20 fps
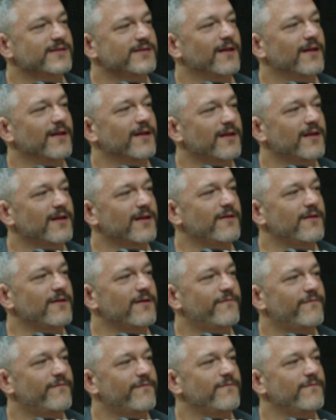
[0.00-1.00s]
Like, if
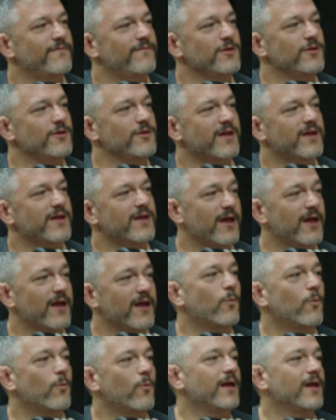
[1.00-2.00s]
you can't
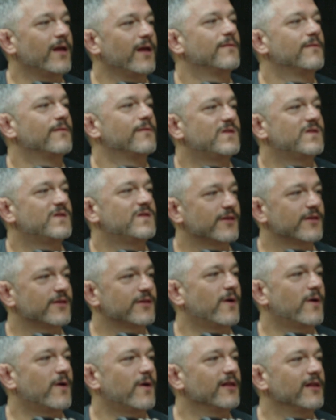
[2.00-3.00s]
wait to get to a
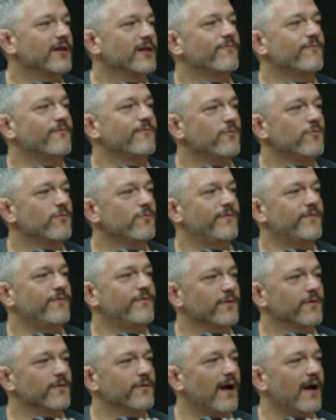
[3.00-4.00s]
hot, like if you're
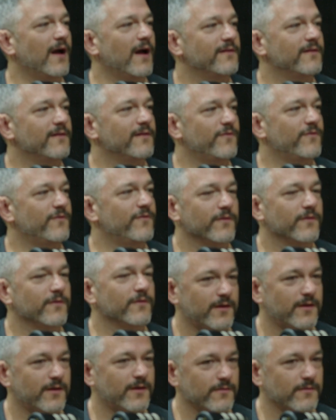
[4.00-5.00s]
in line, if you're on
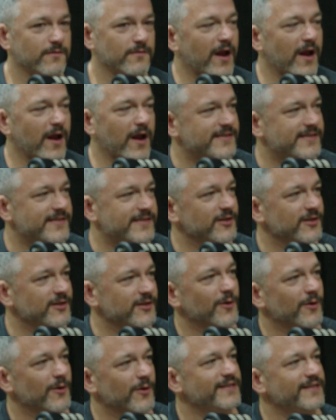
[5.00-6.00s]
like you're eating
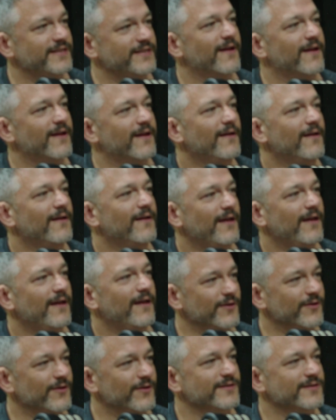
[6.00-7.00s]
Salisbury steak, and
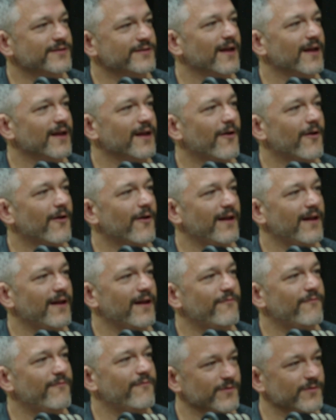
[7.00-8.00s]
you're just like, all right, I
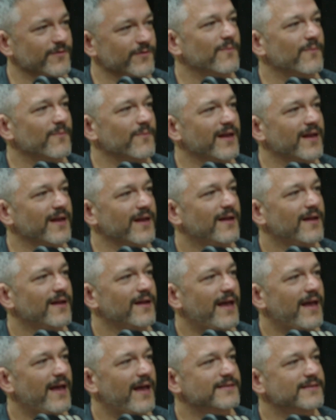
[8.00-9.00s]
feel something,
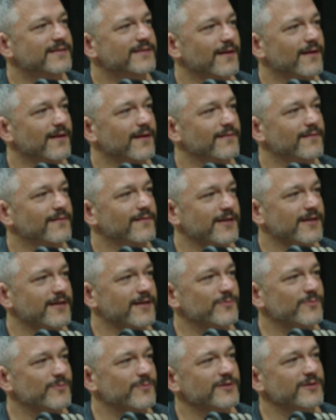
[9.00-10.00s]
and it's not the
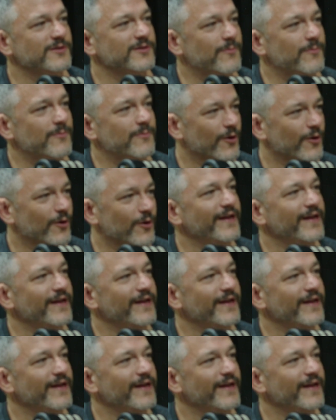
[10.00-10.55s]
Salisbury steak percolate.